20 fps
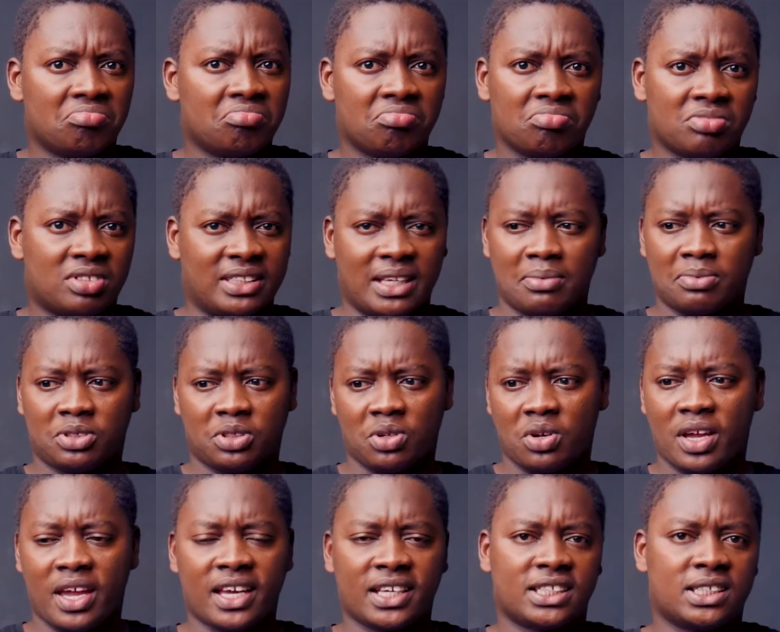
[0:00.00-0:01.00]

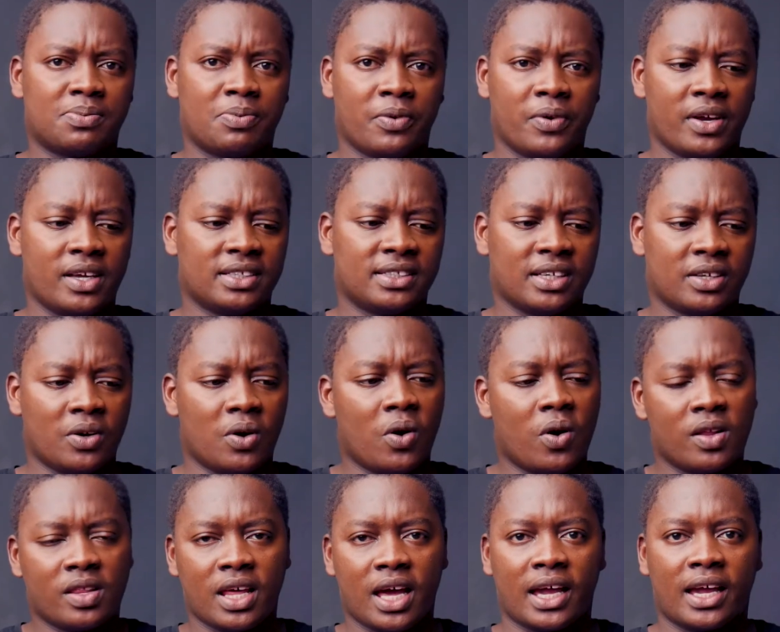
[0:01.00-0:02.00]
Samsung experience and
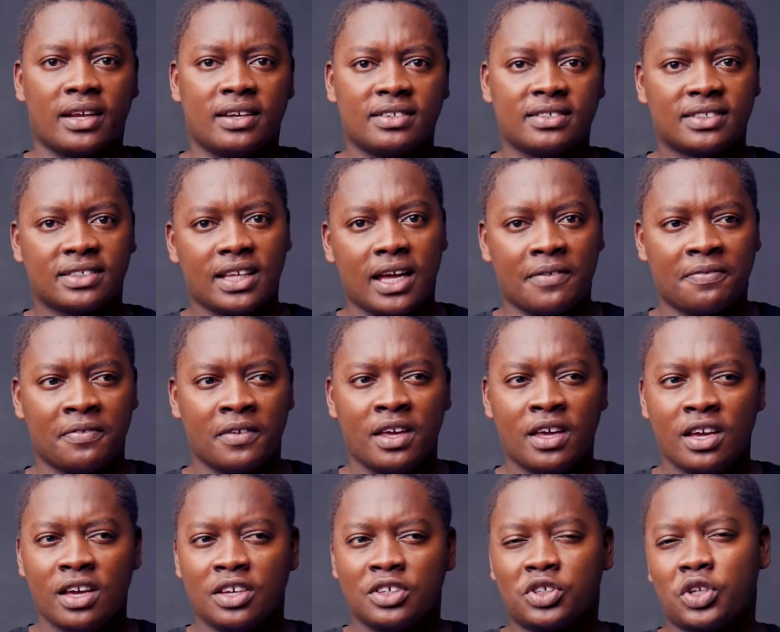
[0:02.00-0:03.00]
all that kind of stuff.
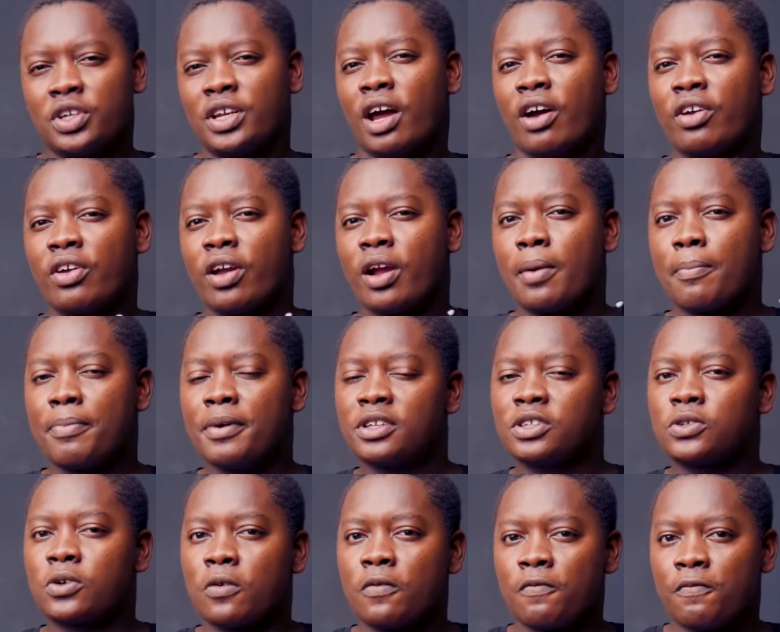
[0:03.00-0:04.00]
So now you're a
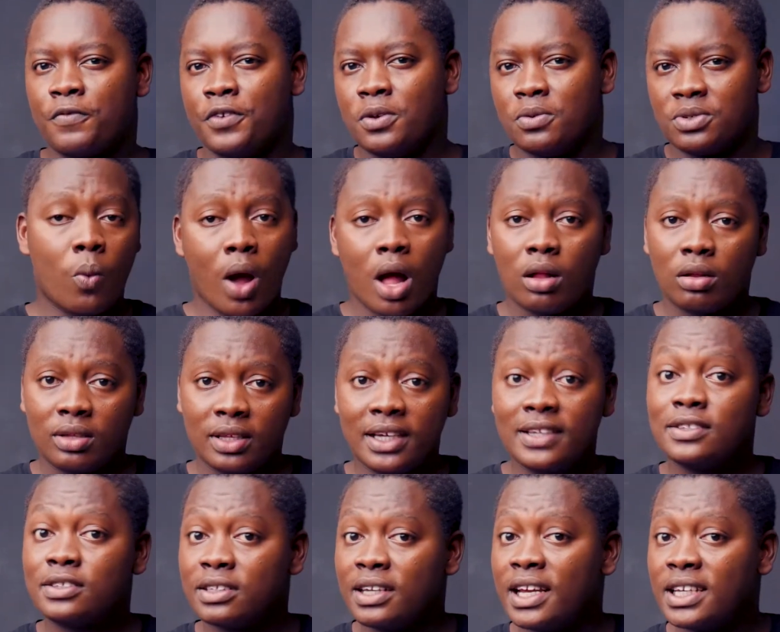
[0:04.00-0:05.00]
bit confused. Well,
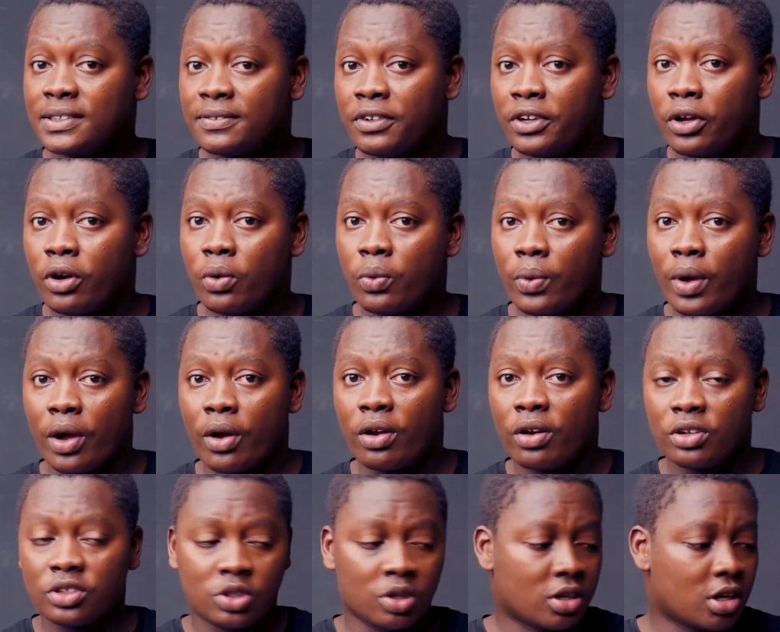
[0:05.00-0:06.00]
in today's video, we are
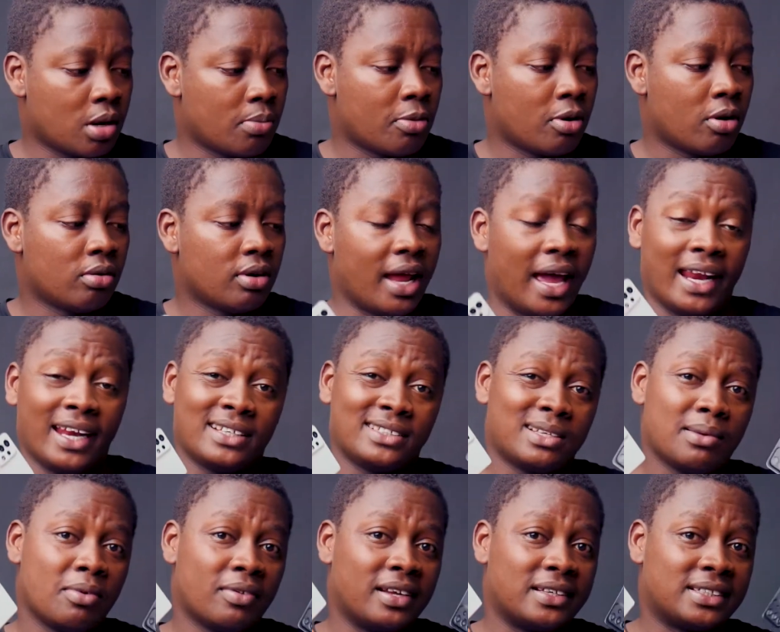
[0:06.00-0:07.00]
going to talk about like
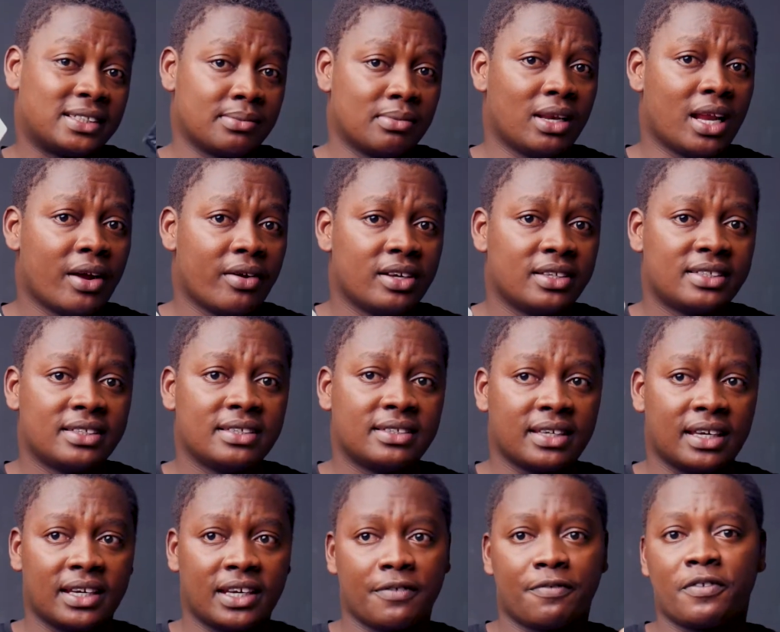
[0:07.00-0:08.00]
some of the similarities
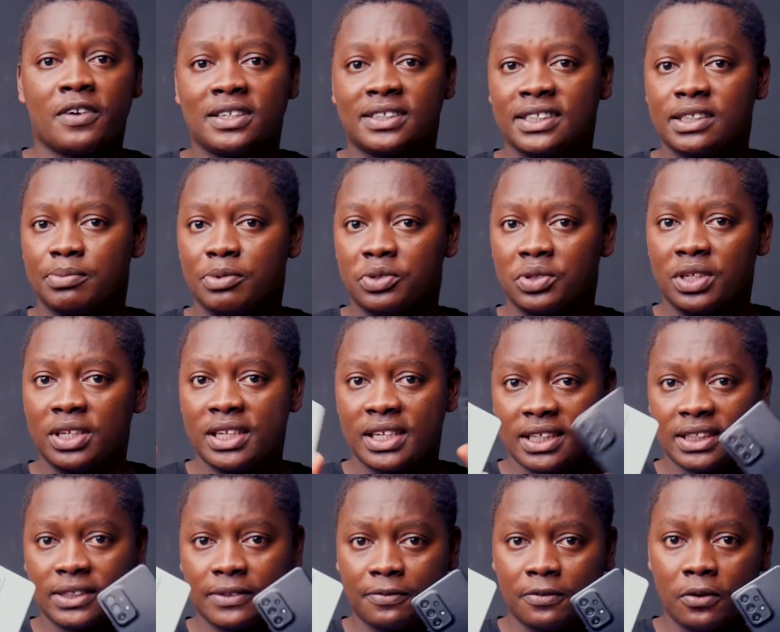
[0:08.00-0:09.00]
and differences between
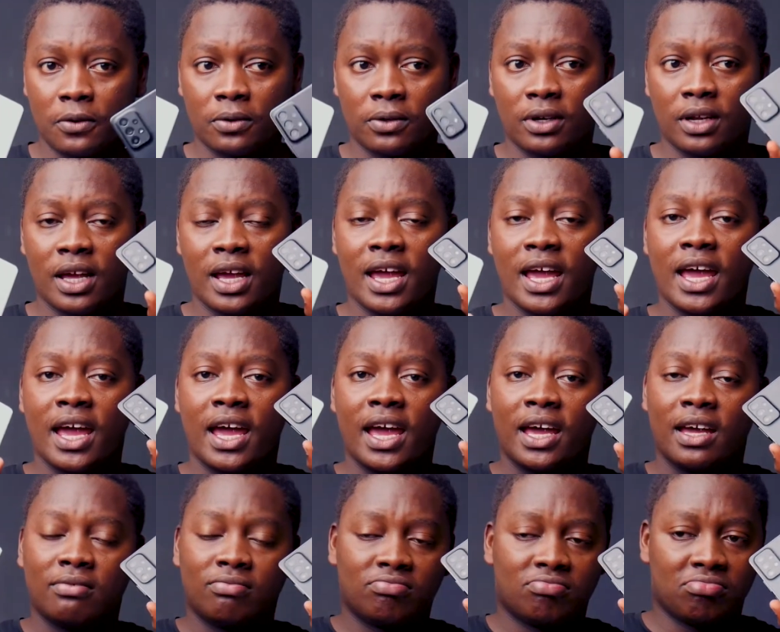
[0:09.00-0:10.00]
this phone
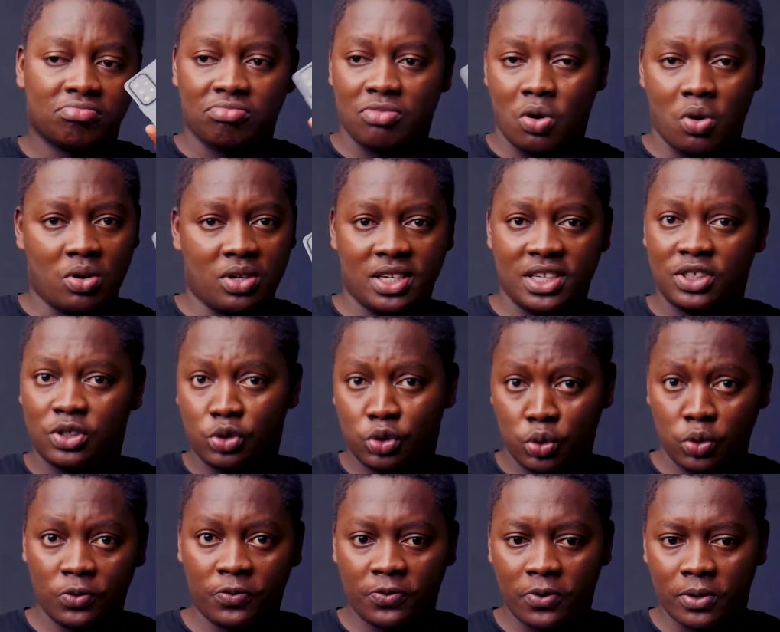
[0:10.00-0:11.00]
or these
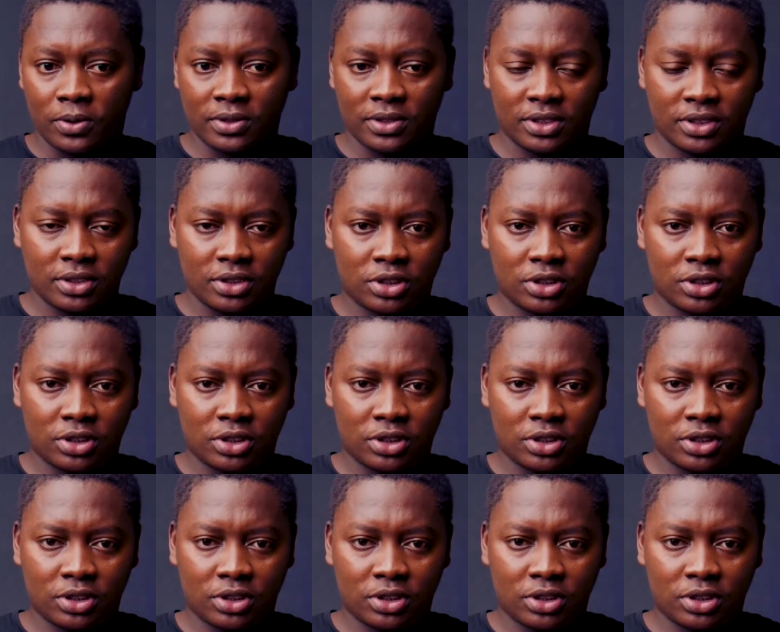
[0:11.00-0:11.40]
two phones.